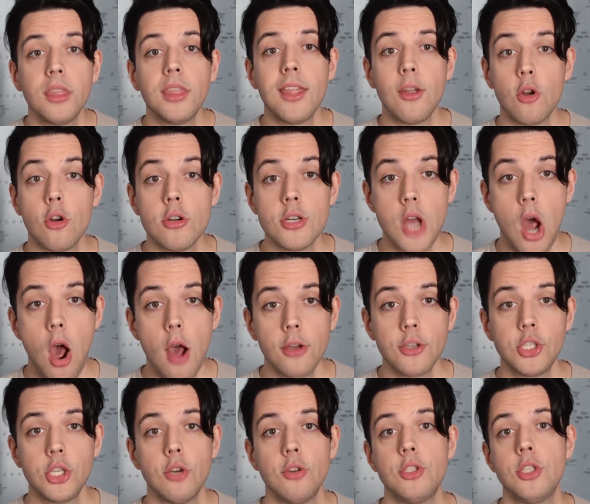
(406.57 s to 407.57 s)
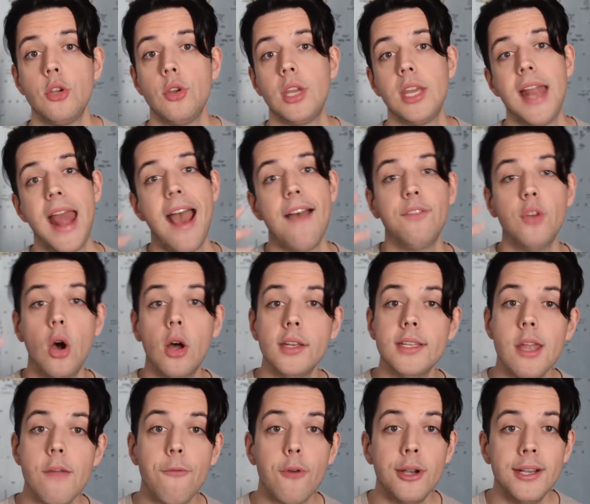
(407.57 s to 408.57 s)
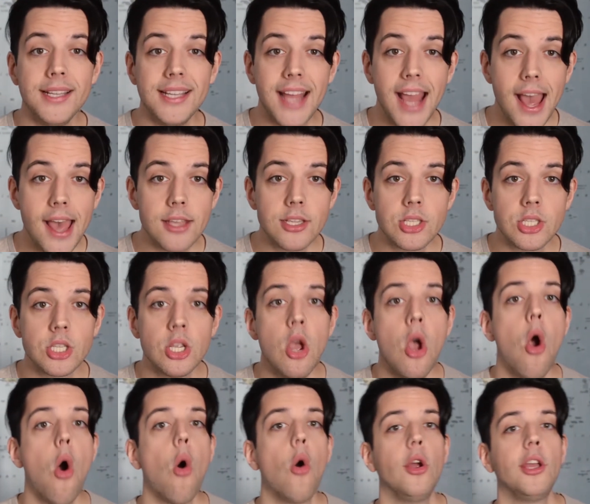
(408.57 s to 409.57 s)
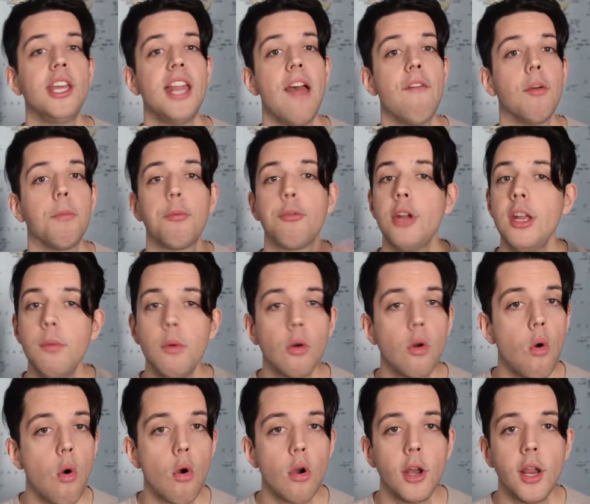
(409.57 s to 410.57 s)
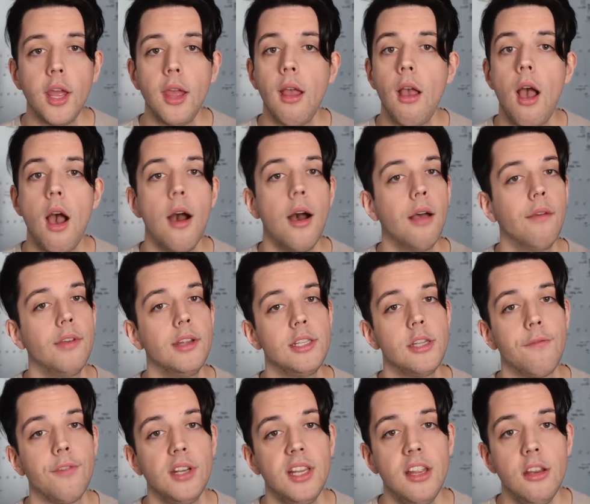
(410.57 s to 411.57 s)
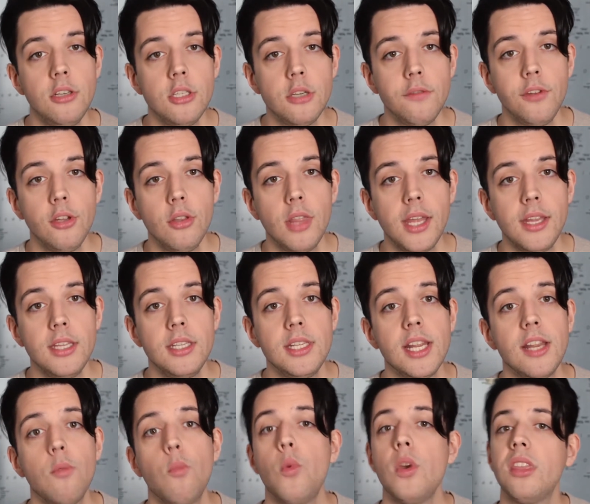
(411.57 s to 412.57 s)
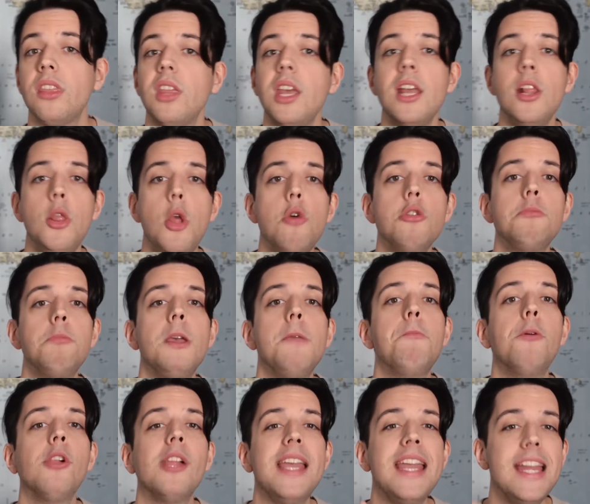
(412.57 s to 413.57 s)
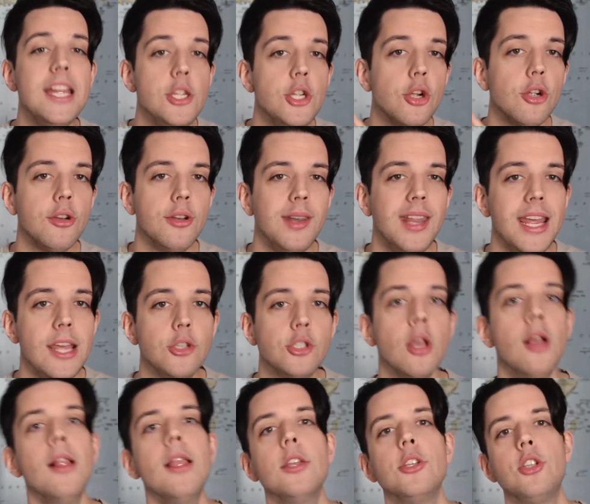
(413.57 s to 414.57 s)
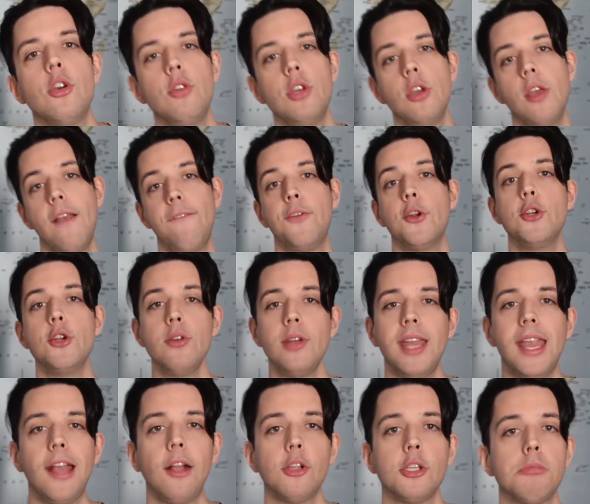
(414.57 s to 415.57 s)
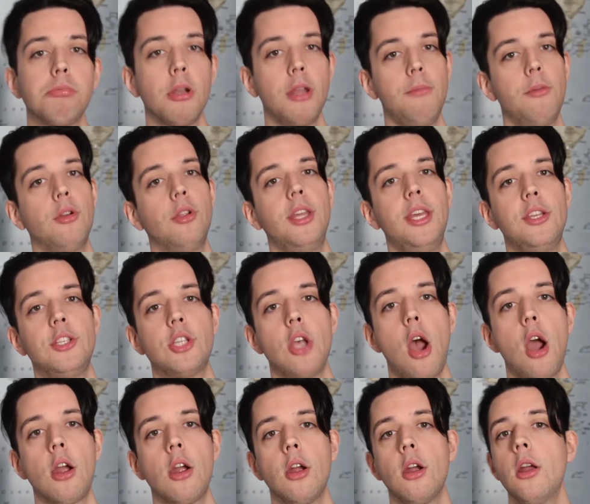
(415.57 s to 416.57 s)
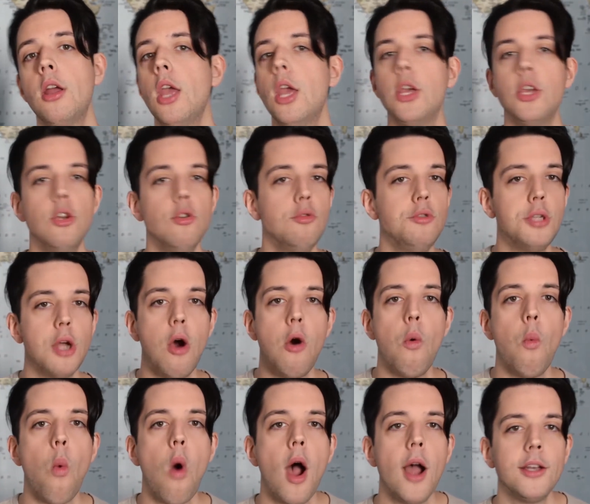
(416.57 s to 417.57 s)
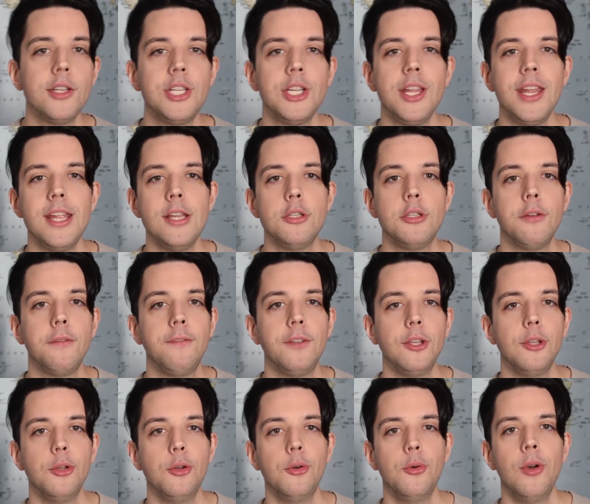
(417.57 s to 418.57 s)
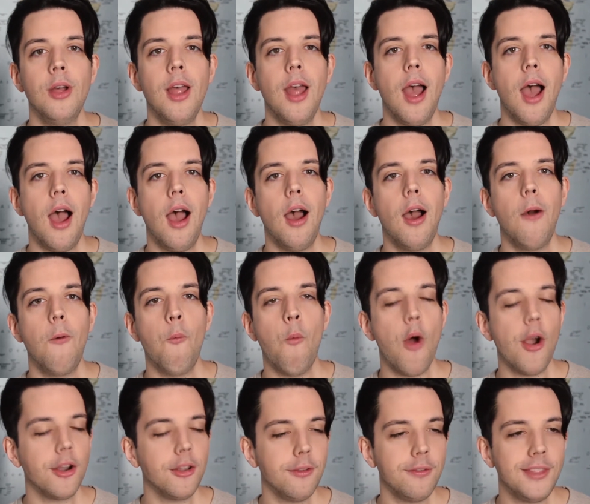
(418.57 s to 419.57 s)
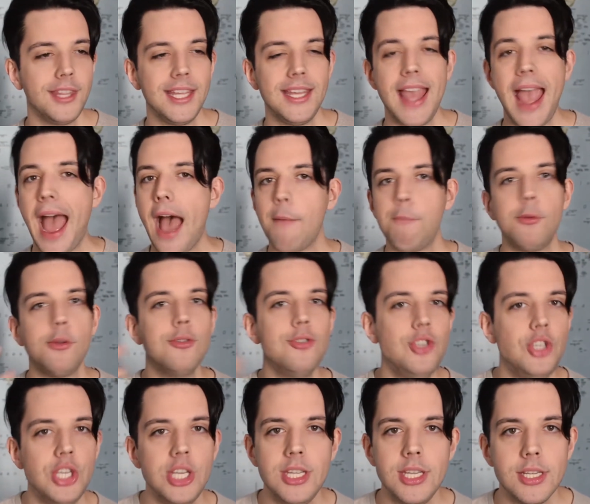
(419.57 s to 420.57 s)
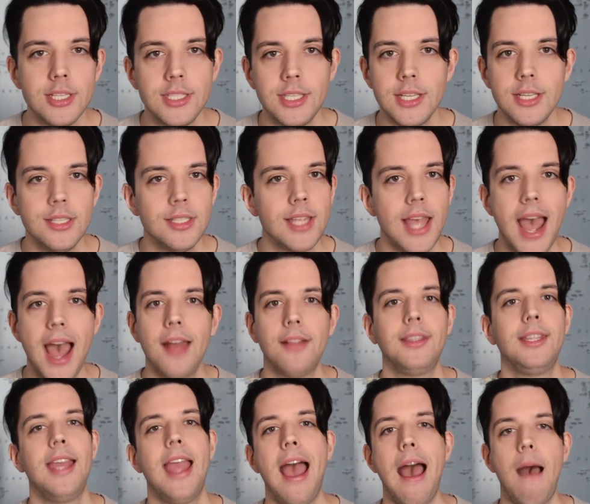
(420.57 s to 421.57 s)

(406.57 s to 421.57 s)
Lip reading: your talk show. So you can have on different guests, or you can have a pre-recording of a different interview that you did within those people in your niche. So if you're doing English Premier League soccer, you don't want to interview one of the Apple geniuses at the